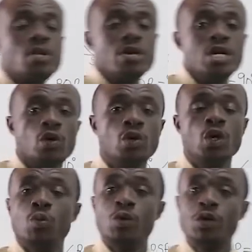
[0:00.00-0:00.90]
we know?
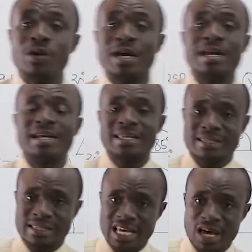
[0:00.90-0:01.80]
We know that the
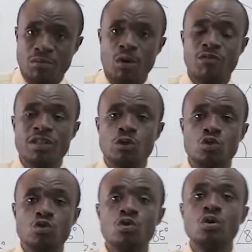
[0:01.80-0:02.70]
sum of the
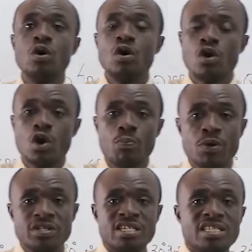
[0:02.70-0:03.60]
two
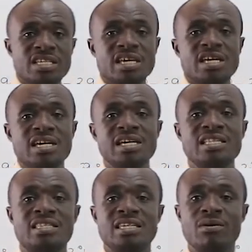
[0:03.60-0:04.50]
opposite
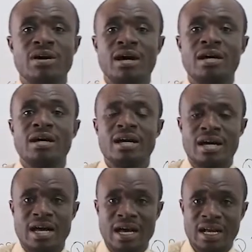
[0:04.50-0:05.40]
interior
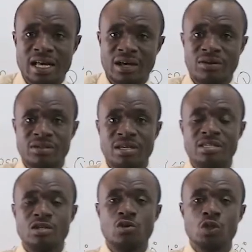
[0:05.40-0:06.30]
angles
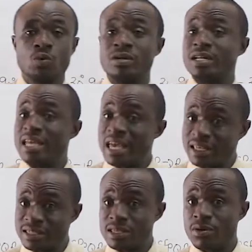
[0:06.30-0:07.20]
is equal to the
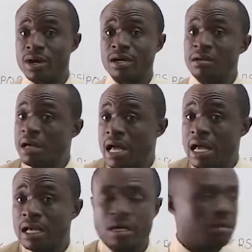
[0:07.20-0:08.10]
exterior
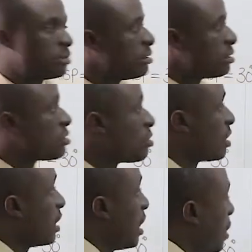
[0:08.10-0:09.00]
angle. So
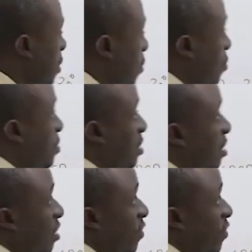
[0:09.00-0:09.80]
clearly, you see,